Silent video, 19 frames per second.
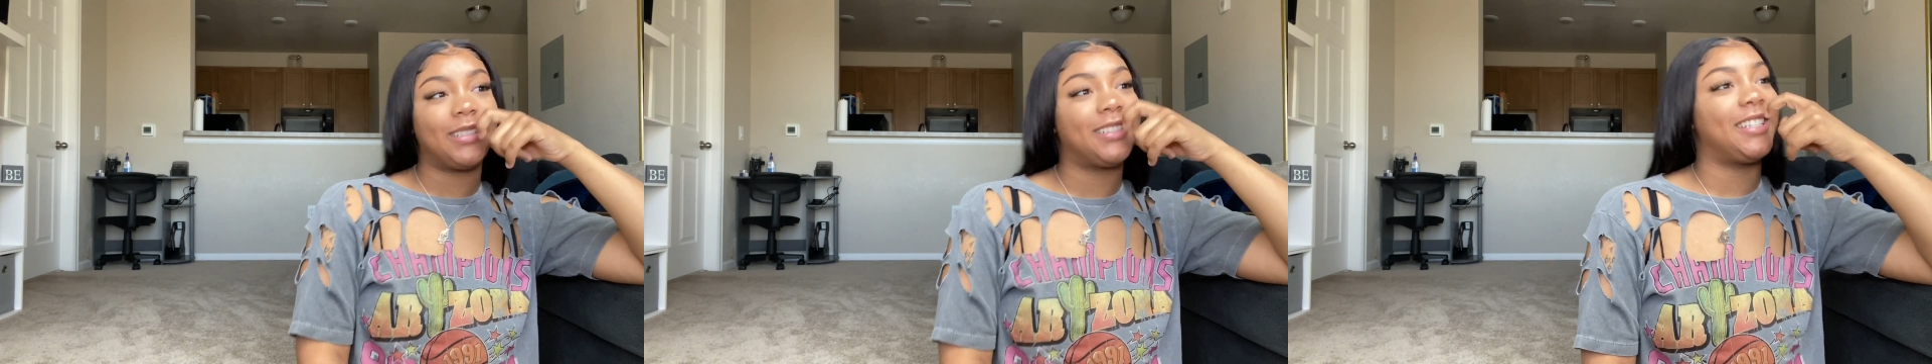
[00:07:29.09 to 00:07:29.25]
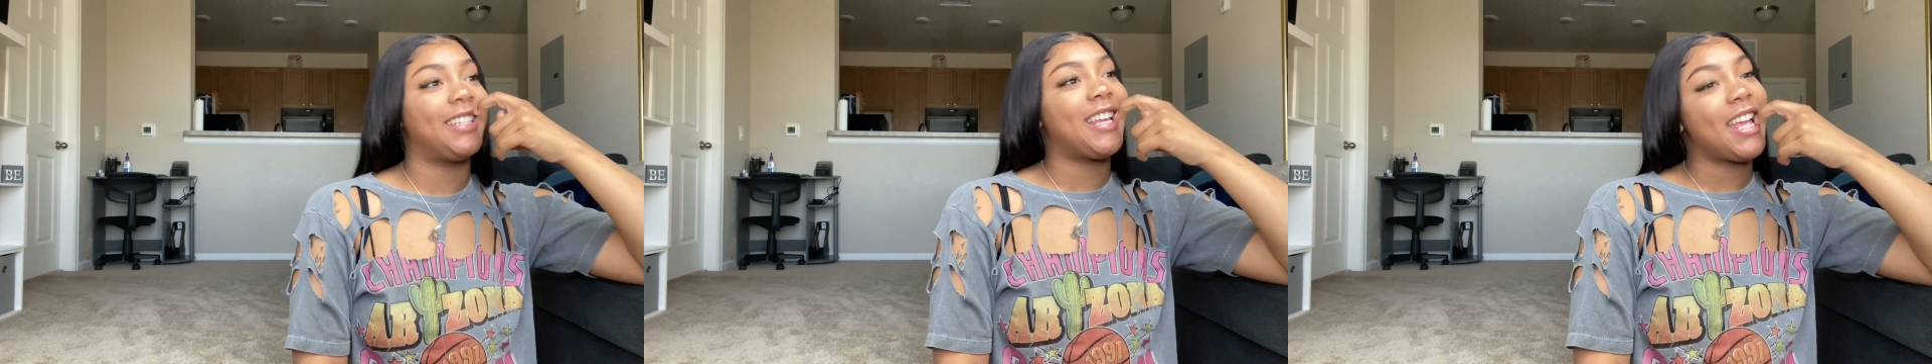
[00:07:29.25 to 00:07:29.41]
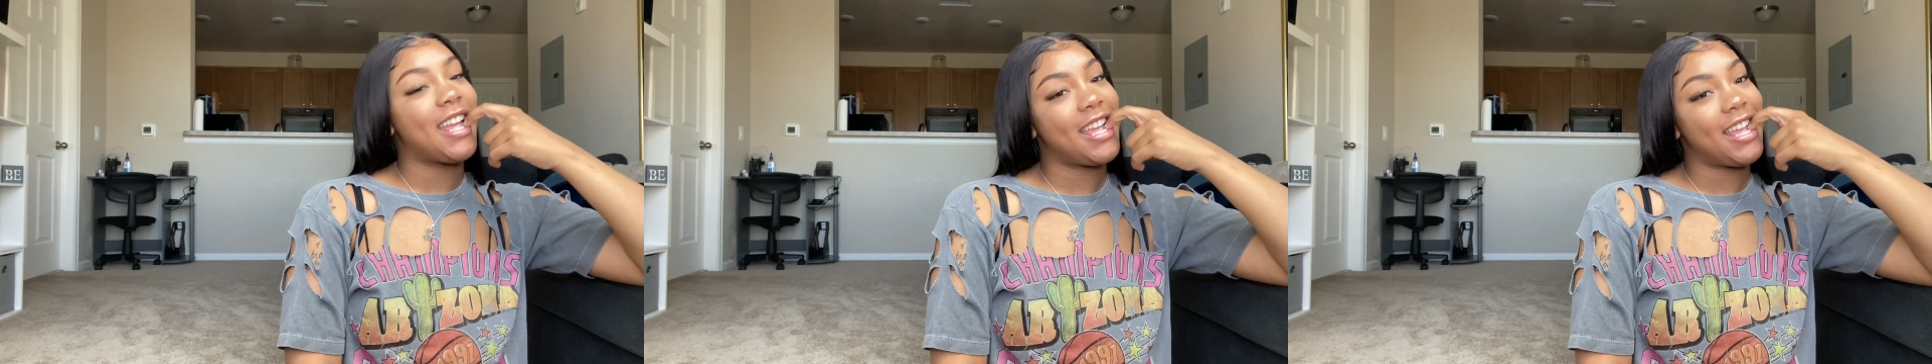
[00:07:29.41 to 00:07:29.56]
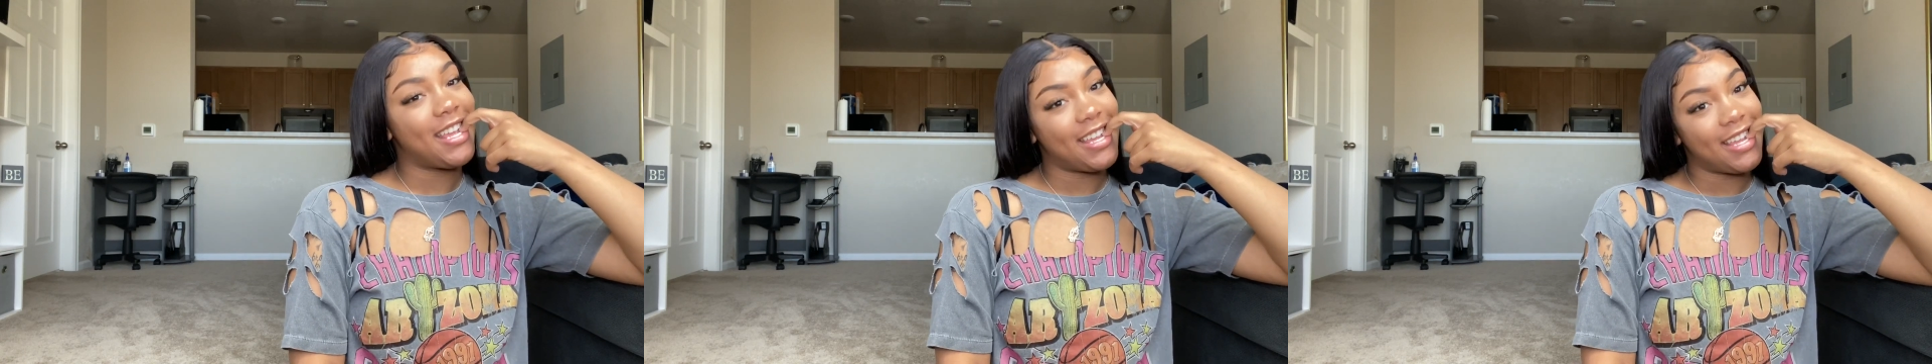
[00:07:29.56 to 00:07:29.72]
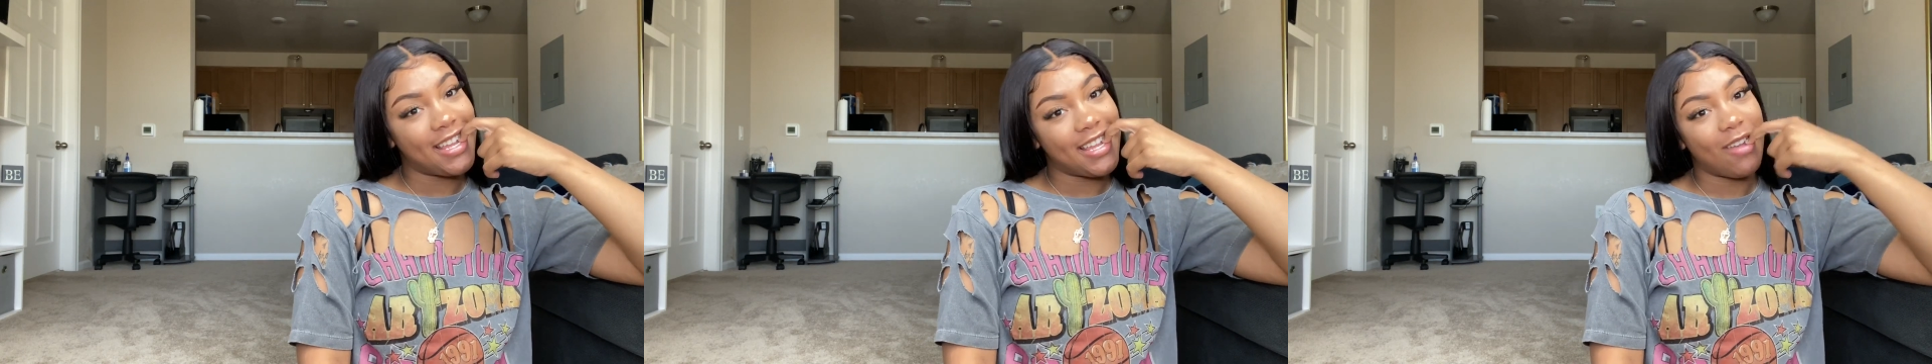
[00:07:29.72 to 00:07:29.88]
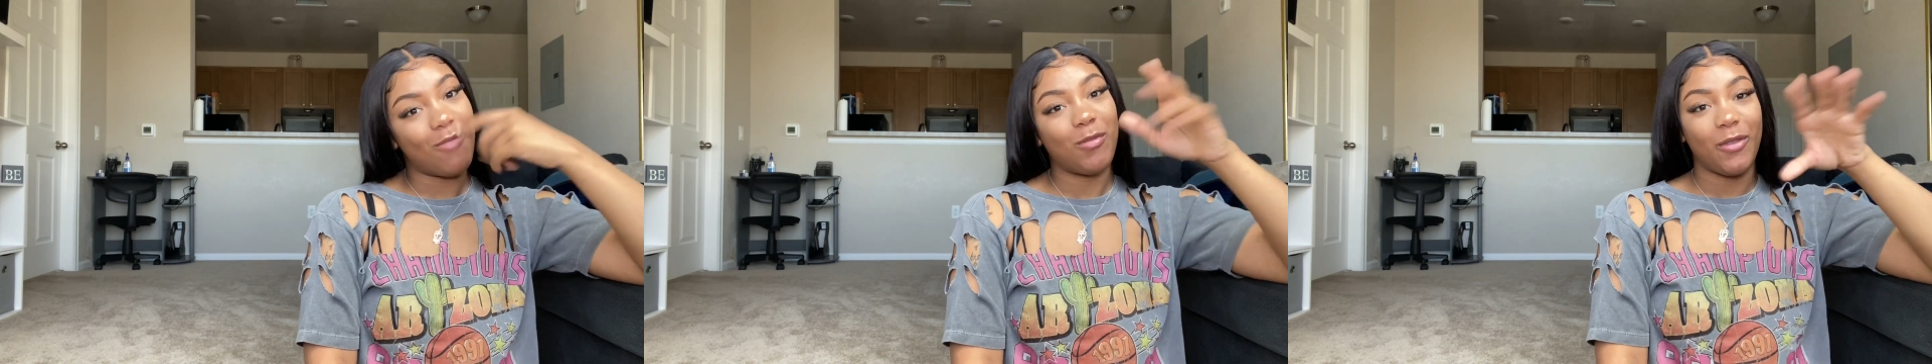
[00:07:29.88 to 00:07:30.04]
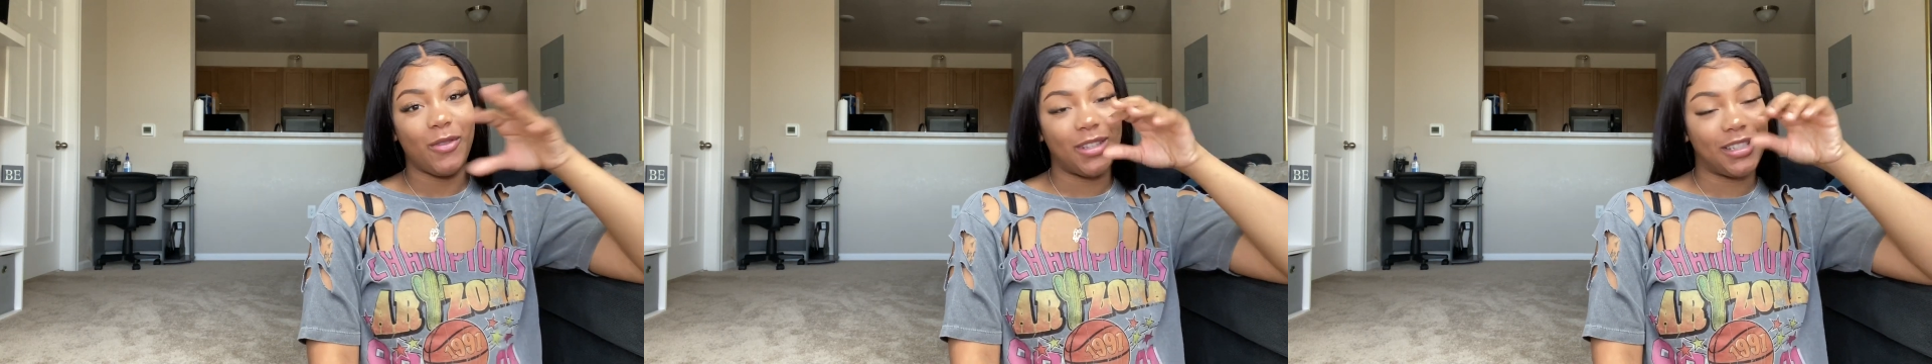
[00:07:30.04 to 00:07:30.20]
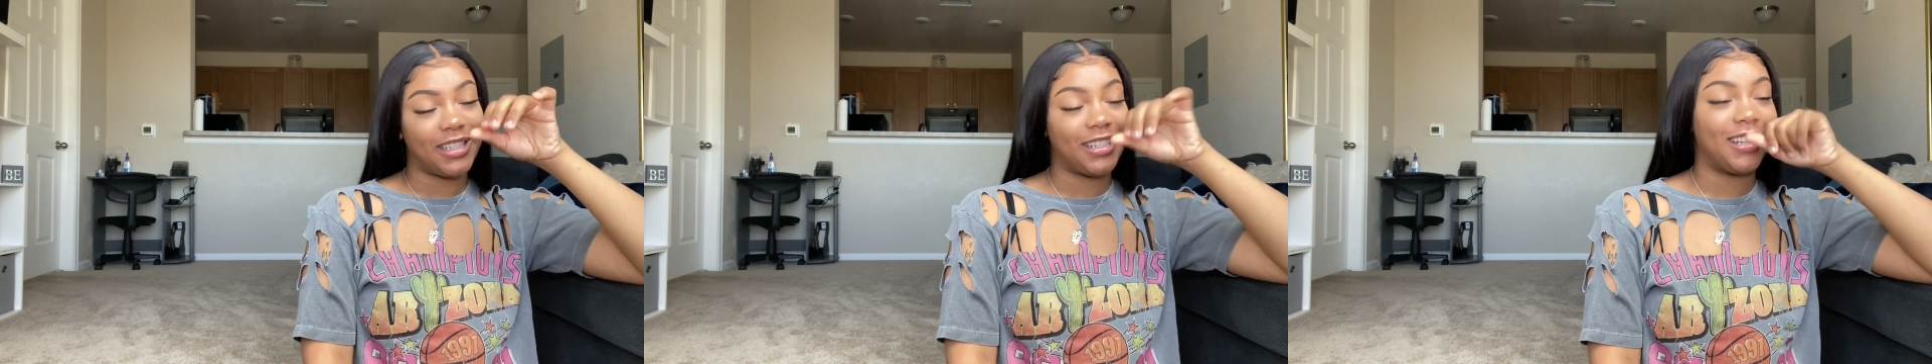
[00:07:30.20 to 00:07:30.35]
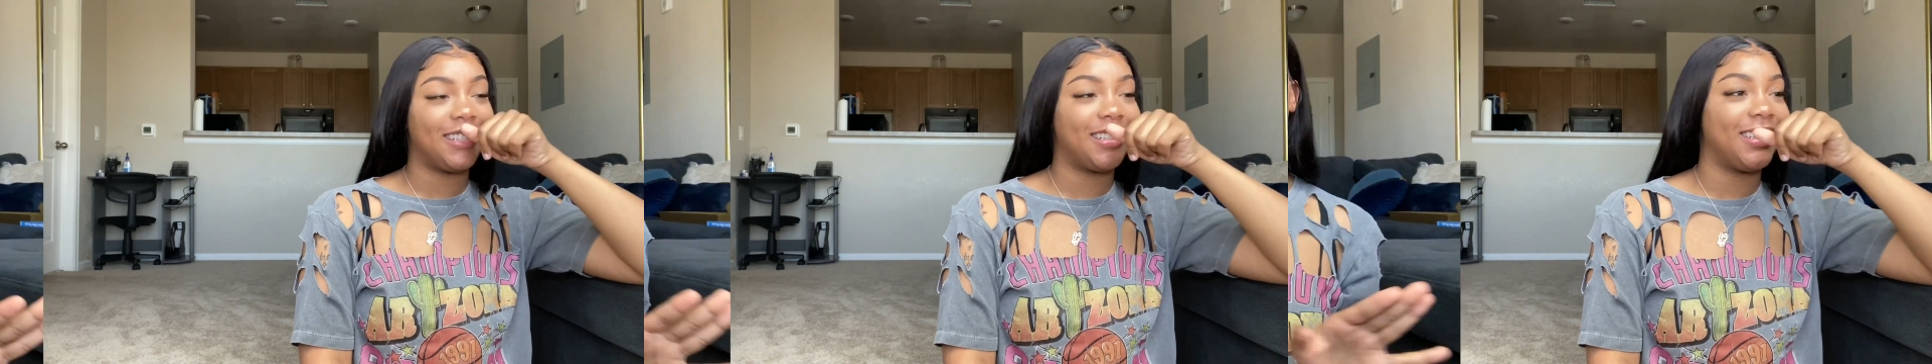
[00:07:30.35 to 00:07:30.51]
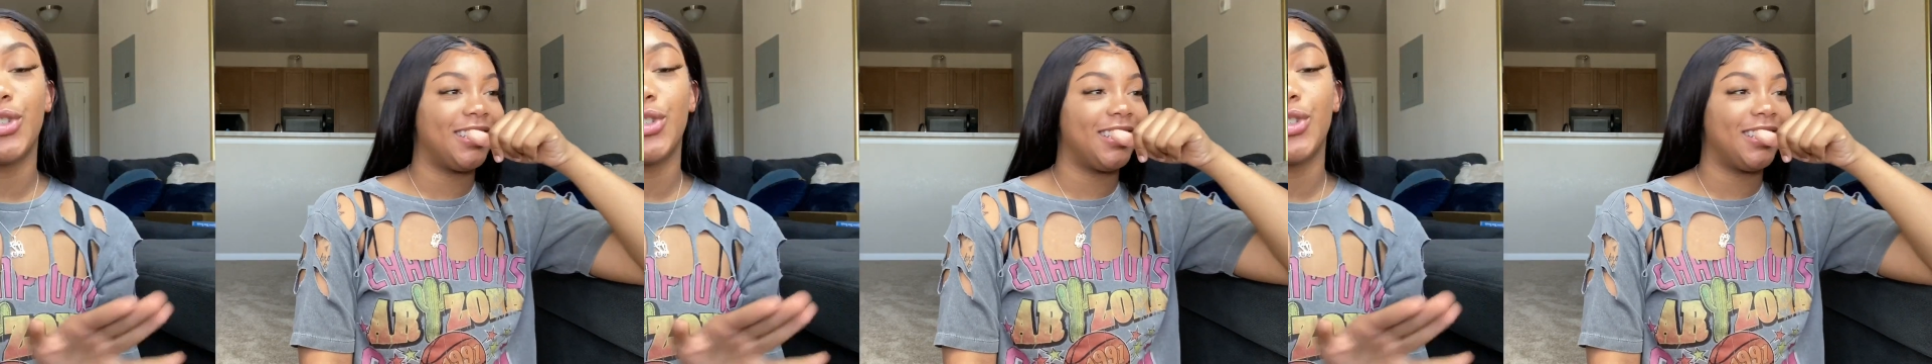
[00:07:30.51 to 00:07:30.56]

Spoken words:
10. I'm gonna give it a 10 out of 10.